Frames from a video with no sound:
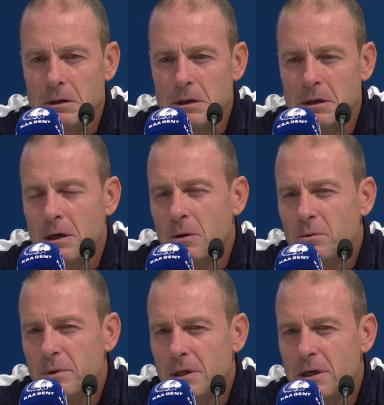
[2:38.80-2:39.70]
And now
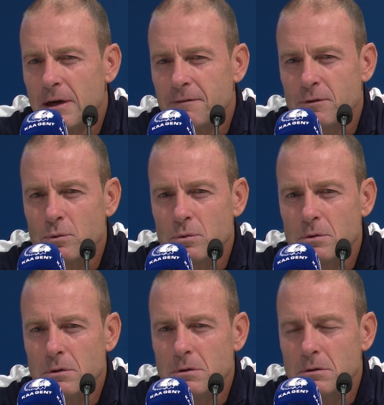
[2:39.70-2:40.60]
we have
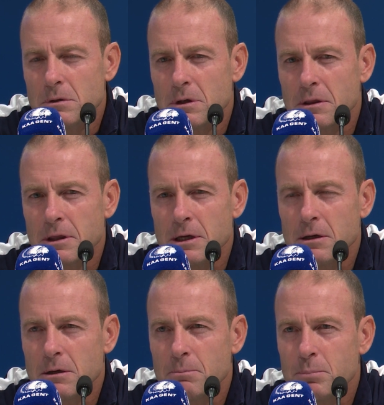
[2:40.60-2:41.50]
to, I
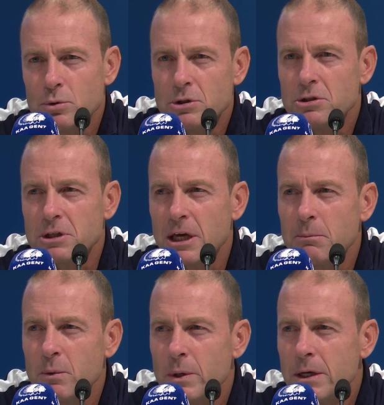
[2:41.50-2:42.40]
think, put this
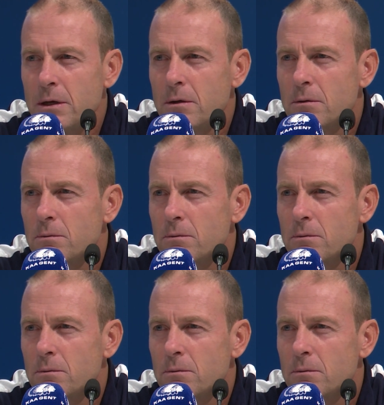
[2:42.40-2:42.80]
game away.